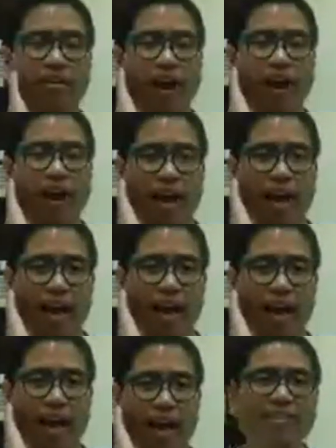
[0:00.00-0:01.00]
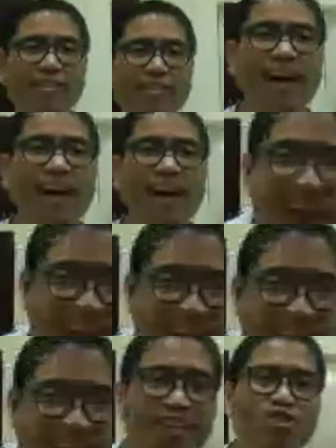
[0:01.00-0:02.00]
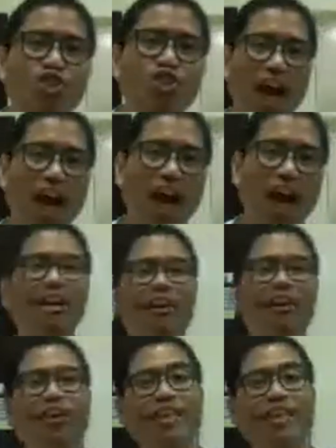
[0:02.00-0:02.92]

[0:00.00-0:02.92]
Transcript: Grabe. Talaga. Ganun siya.